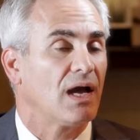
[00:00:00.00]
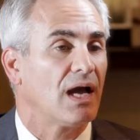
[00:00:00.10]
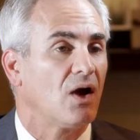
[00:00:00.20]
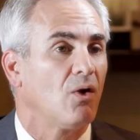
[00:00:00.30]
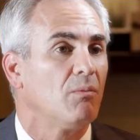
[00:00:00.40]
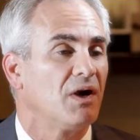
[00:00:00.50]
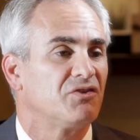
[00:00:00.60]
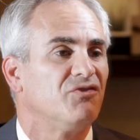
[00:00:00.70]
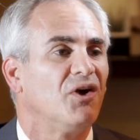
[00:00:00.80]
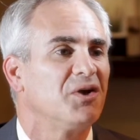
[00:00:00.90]
how much
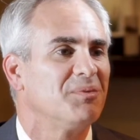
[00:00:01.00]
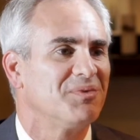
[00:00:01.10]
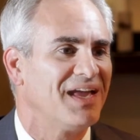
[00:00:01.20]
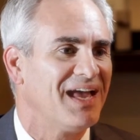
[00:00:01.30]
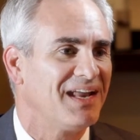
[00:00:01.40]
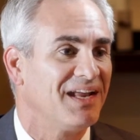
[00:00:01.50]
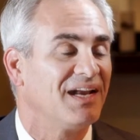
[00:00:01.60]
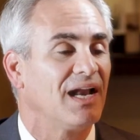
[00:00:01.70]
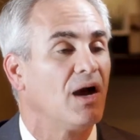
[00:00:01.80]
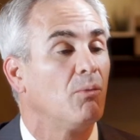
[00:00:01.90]
volume they had in
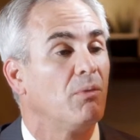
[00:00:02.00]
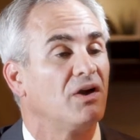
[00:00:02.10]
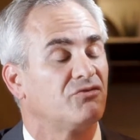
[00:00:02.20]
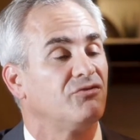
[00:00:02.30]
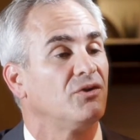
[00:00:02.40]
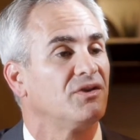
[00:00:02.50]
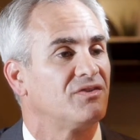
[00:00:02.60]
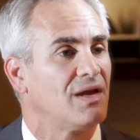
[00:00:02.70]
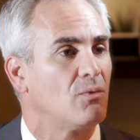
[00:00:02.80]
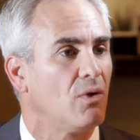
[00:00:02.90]
and how much fullness
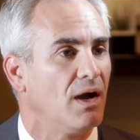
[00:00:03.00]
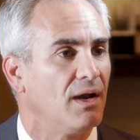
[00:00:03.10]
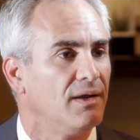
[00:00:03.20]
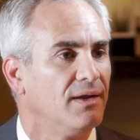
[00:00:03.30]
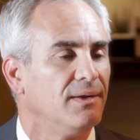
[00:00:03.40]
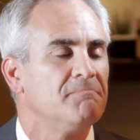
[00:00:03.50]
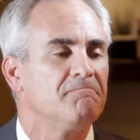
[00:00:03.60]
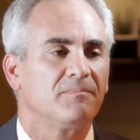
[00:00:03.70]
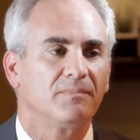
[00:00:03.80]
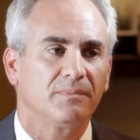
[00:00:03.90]
they want.
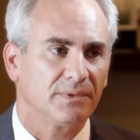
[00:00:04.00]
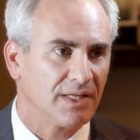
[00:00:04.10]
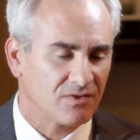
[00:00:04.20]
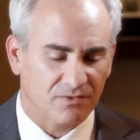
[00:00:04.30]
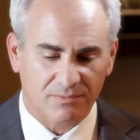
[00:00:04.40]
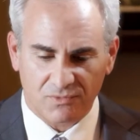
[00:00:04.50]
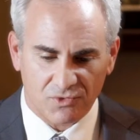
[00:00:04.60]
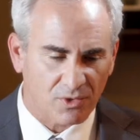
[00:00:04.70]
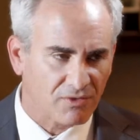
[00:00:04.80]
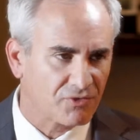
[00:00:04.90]
Let's
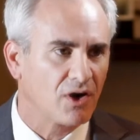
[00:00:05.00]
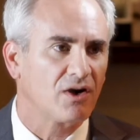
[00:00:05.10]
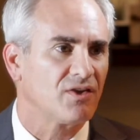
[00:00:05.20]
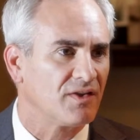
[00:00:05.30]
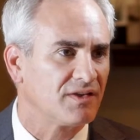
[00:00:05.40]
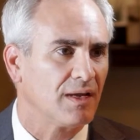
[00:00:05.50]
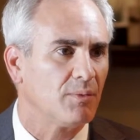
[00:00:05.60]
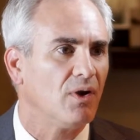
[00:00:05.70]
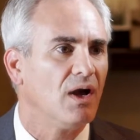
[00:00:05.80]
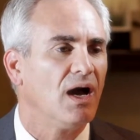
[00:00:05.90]
sort of cards on the
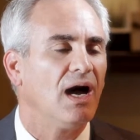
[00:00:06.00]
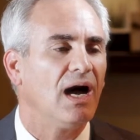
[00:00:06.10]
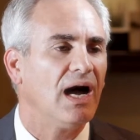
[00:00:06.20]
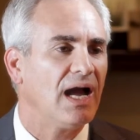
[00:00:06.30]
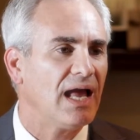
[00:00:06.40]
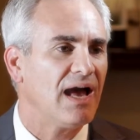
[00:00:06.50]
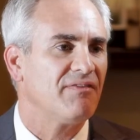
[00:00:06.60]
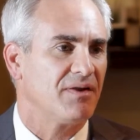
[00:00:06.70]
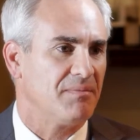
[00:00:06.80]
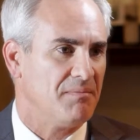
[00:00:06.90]
table. I
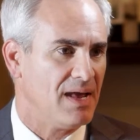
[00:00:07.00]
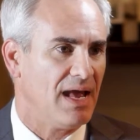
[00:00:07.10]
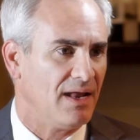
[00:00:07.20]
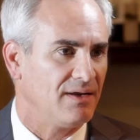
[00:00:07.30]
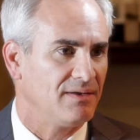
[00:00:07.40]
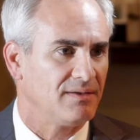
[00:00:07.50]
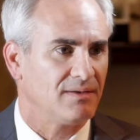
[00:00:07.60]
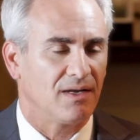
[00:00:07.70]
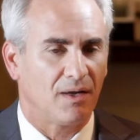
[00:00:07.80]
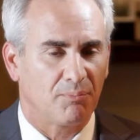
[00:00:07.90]
haven't met
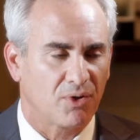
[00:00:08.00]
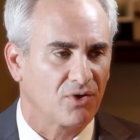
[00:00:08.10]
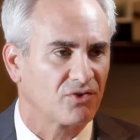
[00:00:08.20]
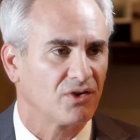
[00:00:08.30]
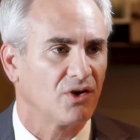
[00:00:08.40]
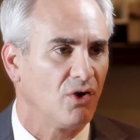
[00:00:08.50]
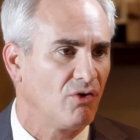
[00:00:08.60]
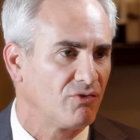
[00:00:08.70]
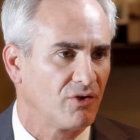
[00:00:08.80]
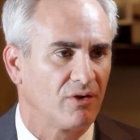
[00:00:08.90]
a person
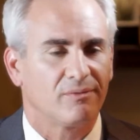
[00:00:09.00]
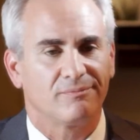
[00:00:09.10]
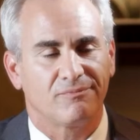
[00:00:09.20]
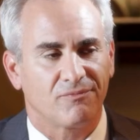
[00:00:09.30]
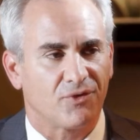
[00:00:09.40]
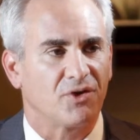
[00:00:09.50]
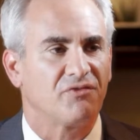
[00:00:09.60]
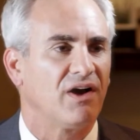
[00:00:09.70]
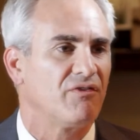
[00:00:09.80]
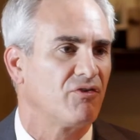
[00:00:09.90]
over
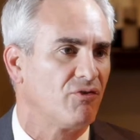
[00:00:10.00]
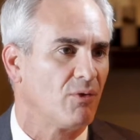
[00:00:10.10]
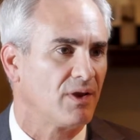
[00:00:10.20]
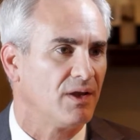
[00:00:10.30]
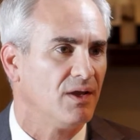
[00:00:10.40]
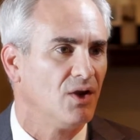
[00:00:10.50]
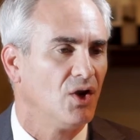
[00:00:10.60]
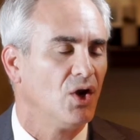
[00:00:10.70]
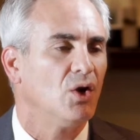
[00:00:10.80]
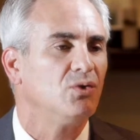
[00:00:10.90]
35 or 40
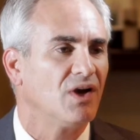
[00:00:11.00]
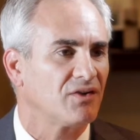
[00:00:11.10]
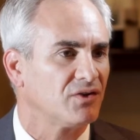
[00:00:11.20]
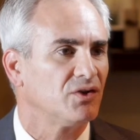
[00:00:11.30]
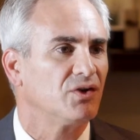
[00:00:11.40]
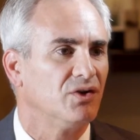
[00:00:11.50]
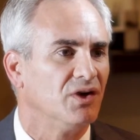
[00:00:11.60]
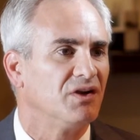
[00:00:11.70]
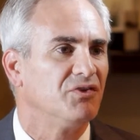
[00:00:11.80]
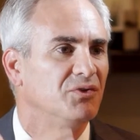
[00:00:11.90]
who doesn't look
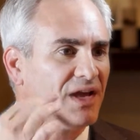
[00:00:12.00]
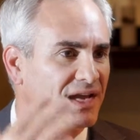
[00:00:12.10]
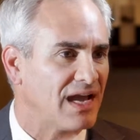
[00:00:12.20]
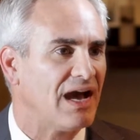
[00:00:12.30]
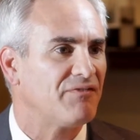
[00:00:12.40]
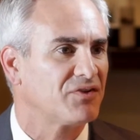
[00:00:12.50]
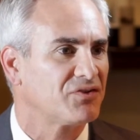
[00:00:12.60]
good if you take a half a